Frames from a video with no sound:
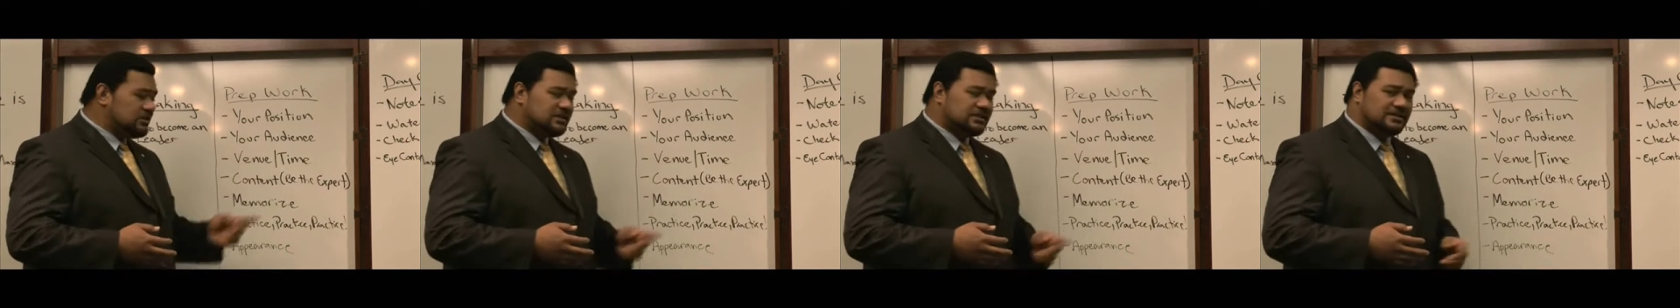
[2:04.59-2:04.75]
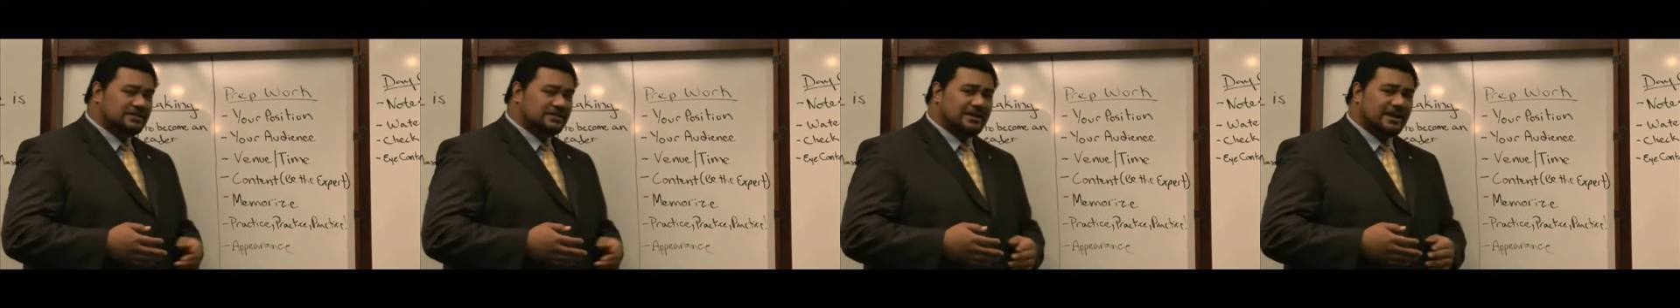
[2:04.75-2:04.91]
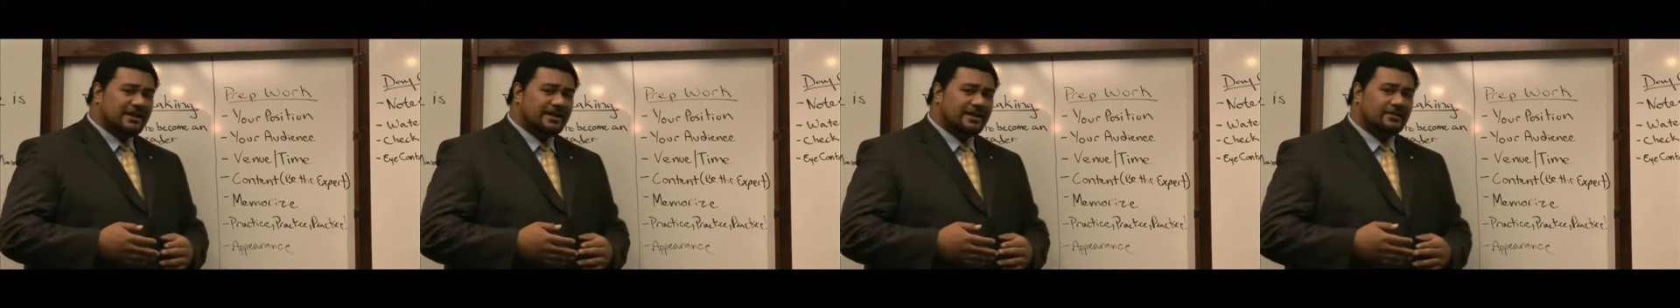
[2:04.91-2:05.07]

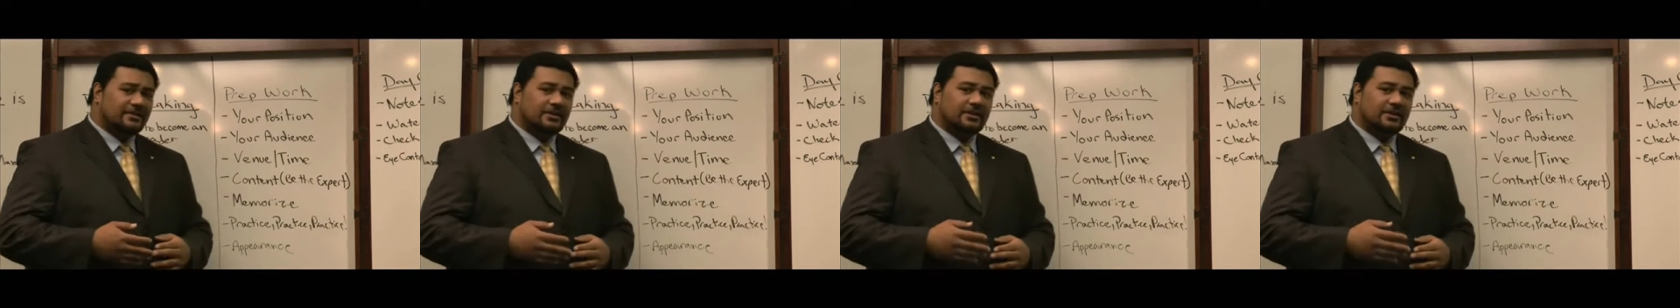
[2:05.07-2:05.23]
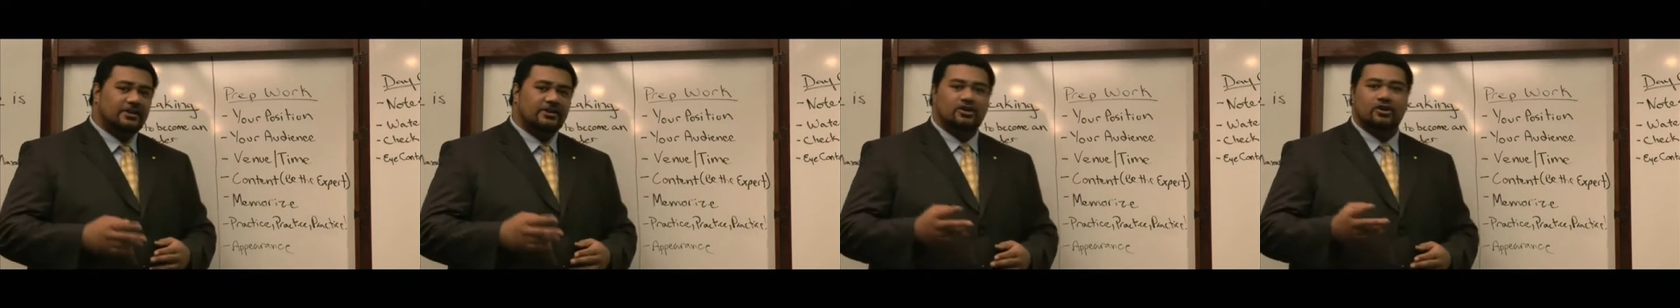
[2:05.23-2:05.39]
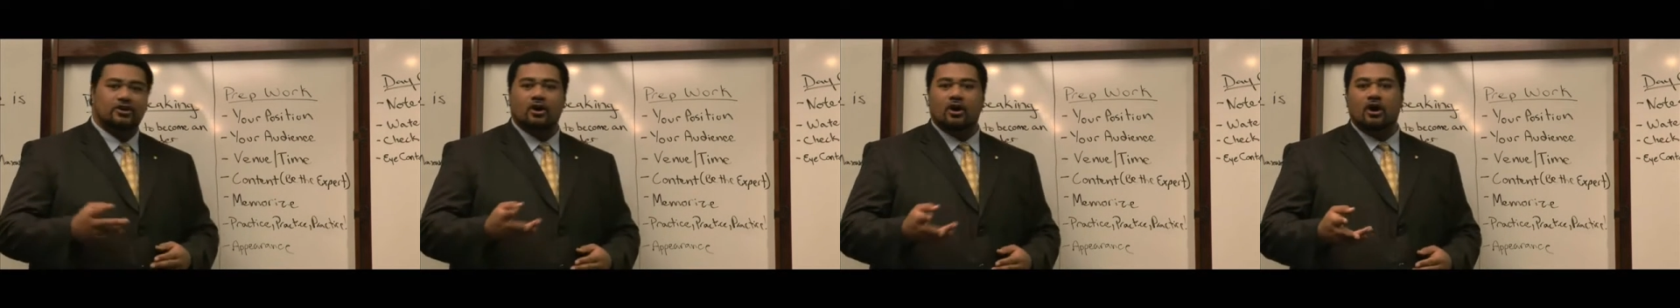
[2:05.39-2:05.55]
Secondly,
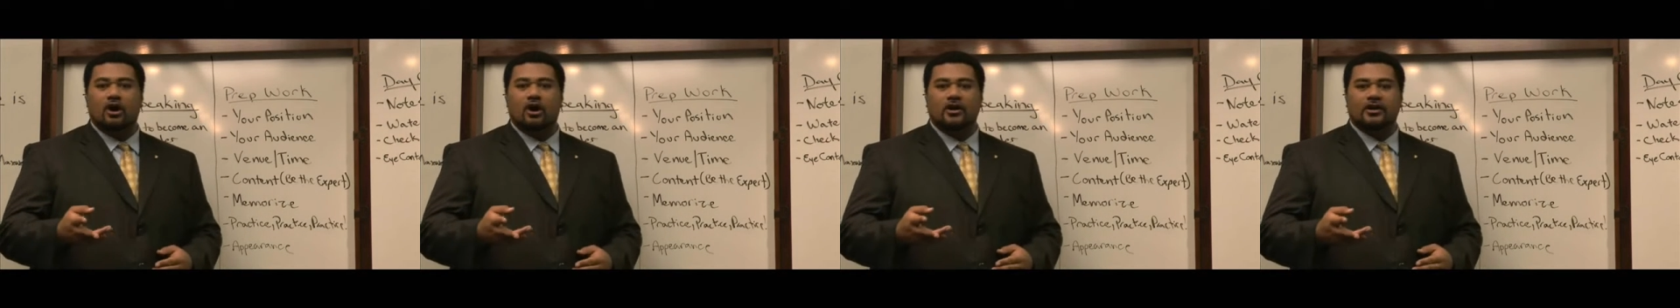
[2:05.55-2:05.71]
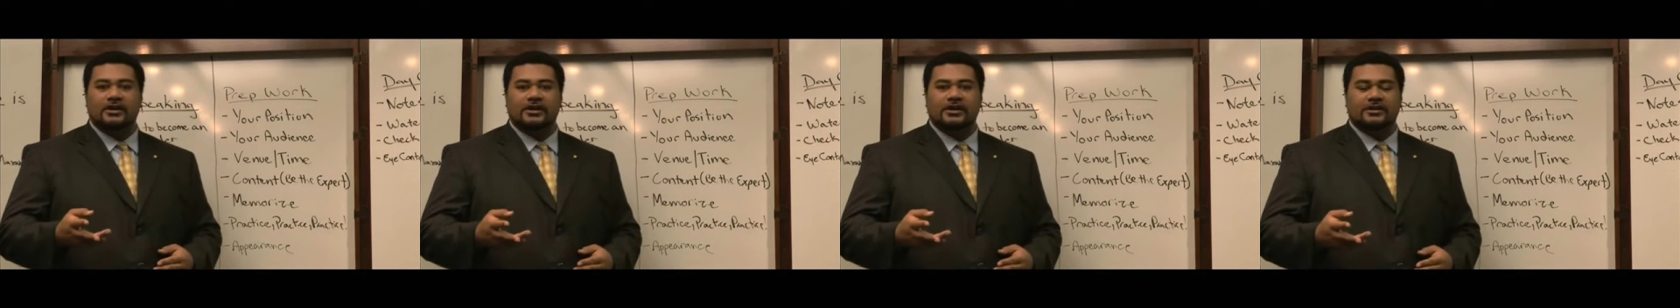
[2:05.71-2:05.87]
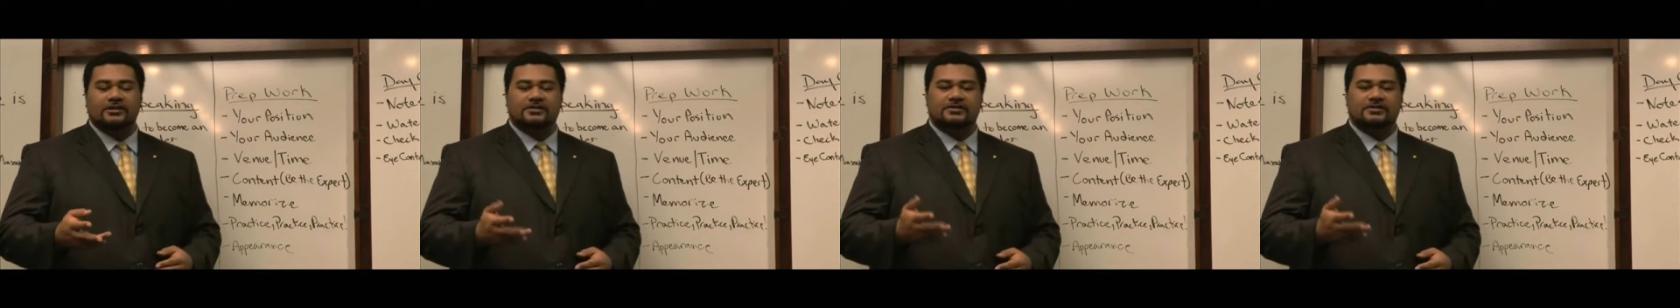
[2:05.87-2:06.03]
your
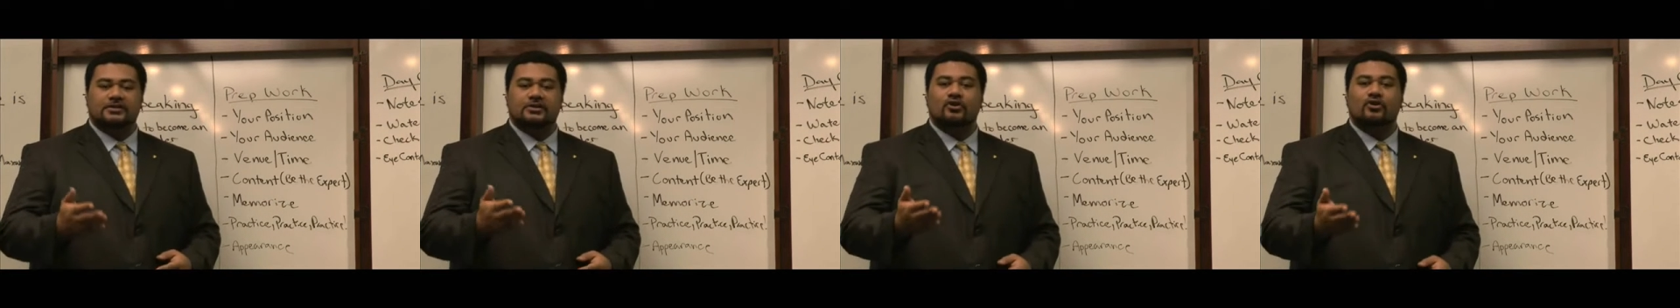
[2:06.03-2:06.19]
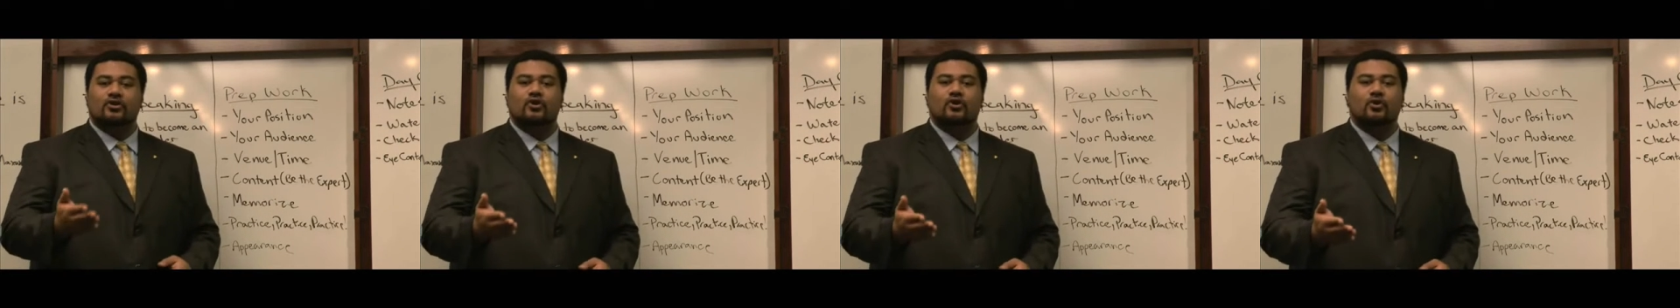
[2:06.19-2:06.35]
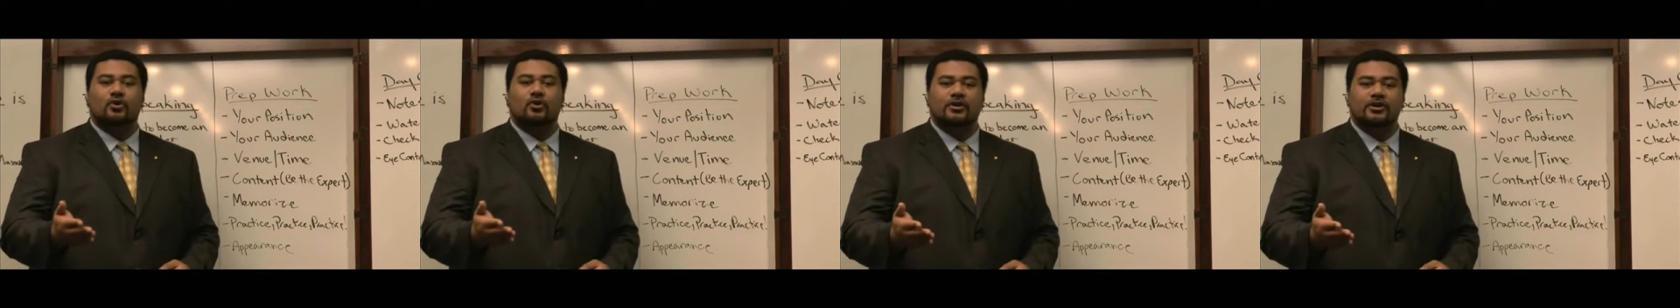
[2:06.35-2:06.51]
audience.
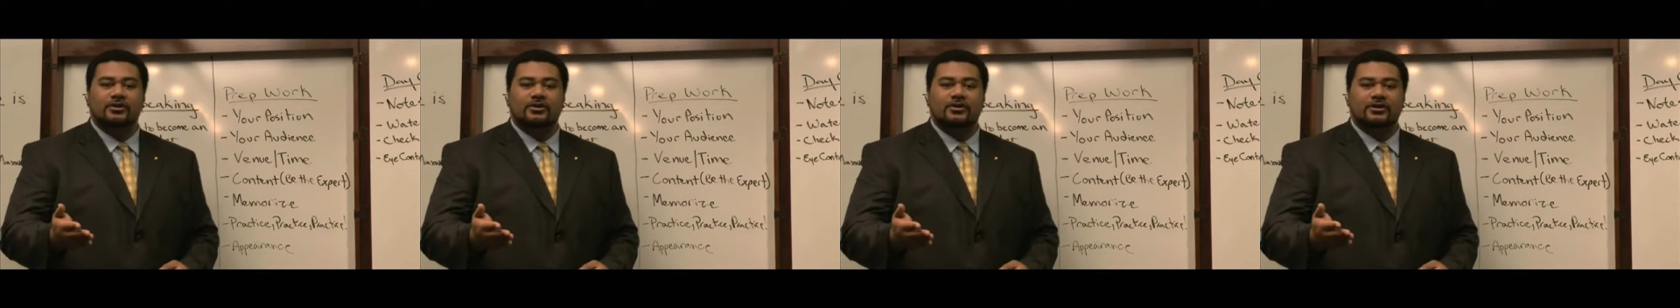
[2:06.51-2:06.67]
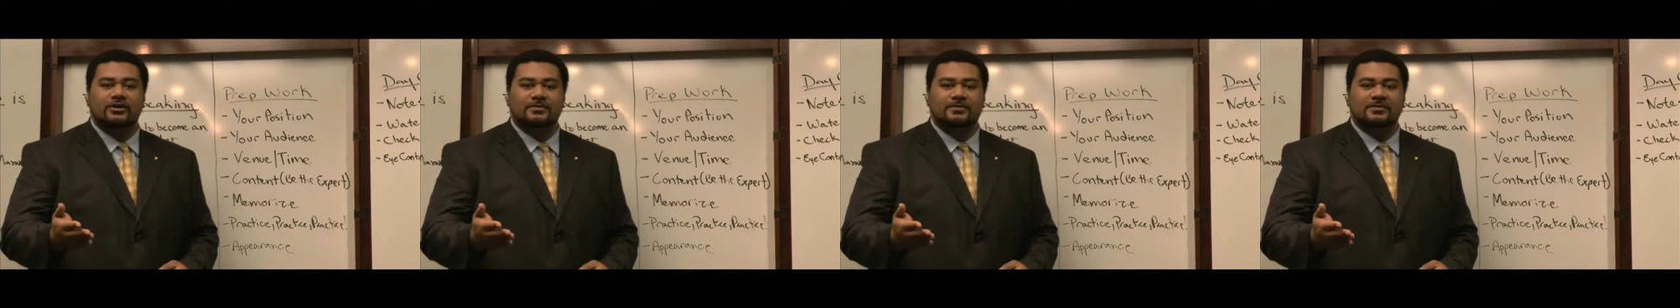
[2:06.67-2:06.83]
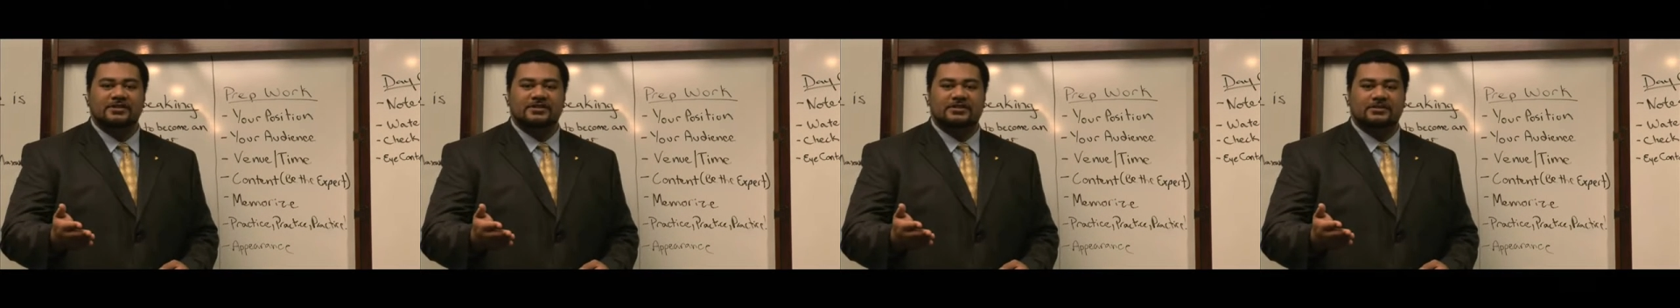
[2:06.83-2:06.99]
Who are you
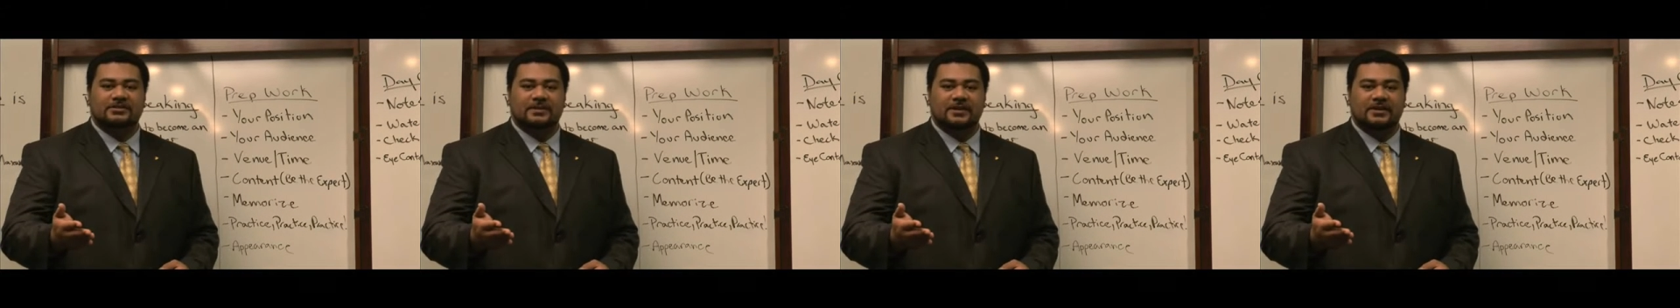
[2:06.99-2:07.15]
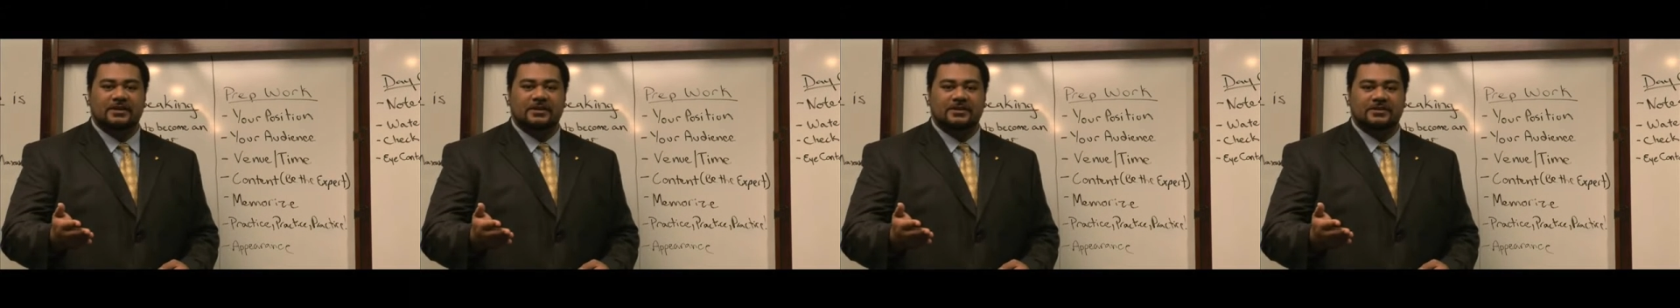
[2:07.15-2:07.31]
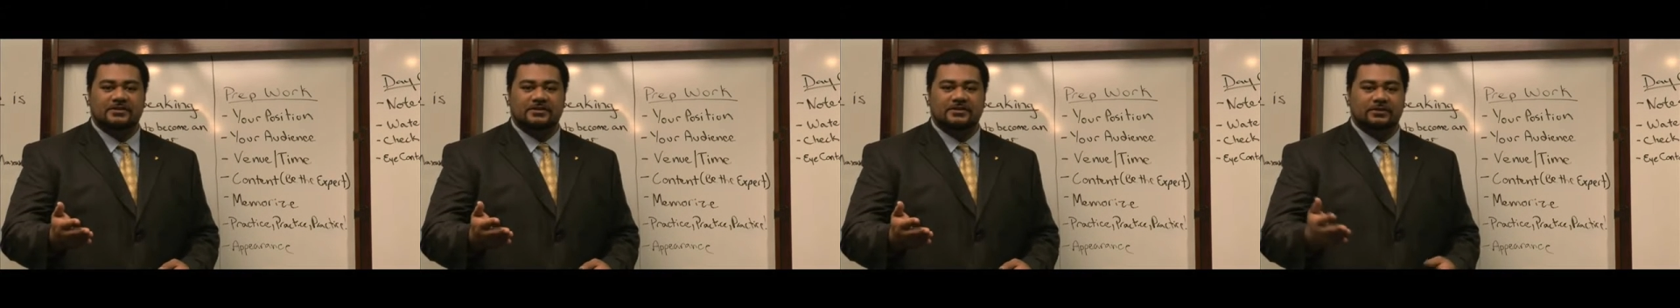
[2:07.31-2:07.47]
going to be
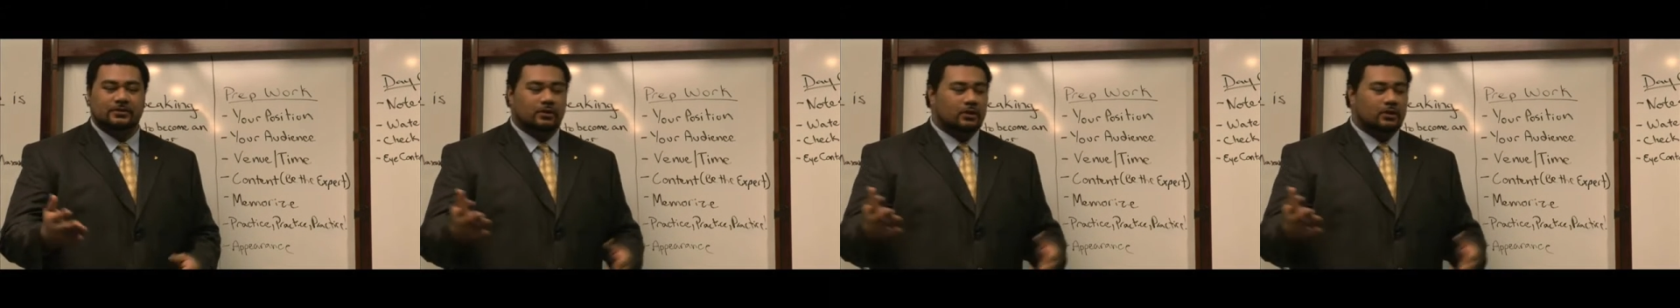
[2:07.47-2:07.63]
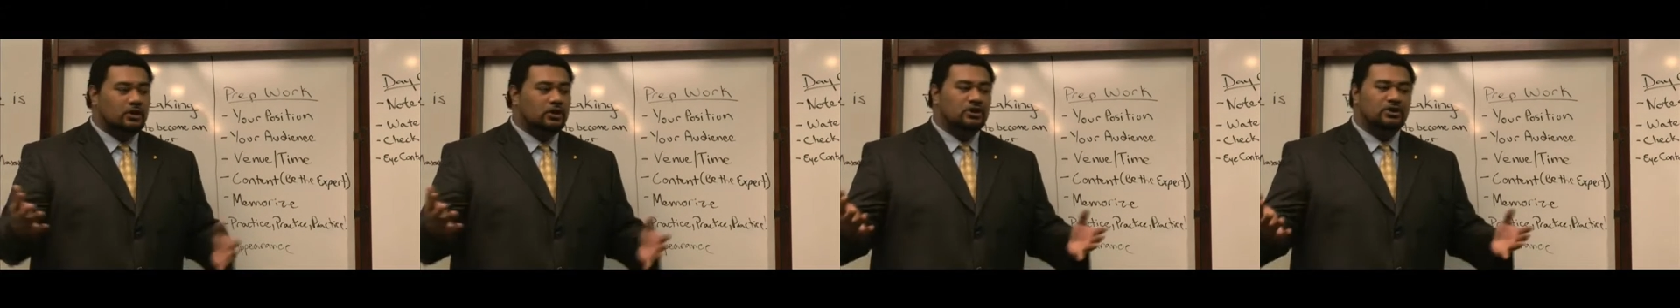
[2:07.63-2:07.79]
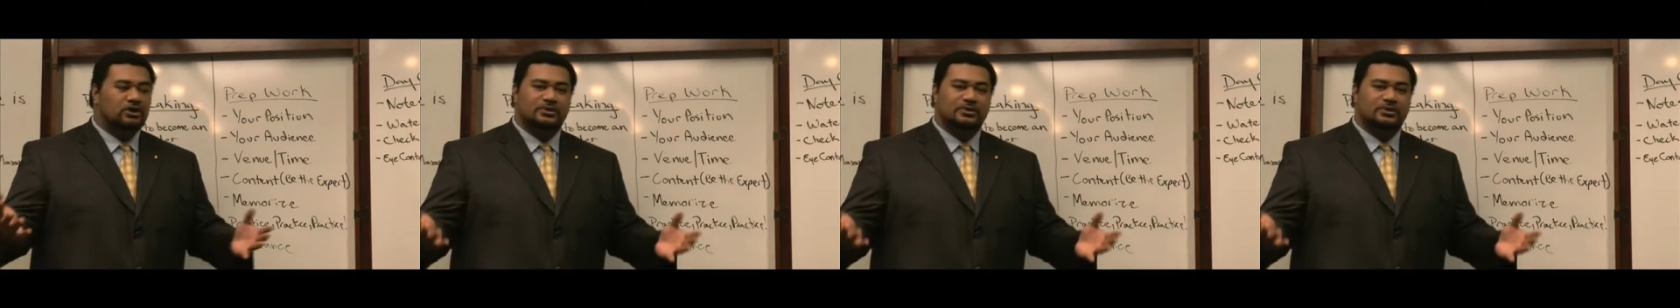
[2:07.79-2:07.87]
speaking to?